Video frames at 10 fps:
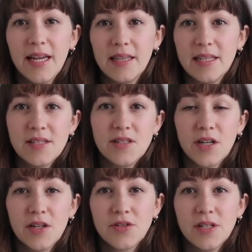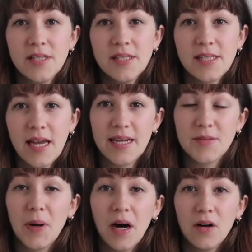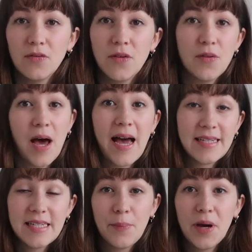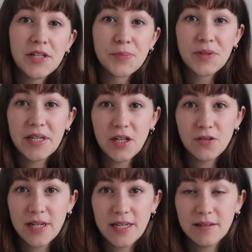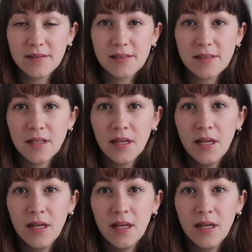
in these deodorants and it's part of the antiperspirant ingredients.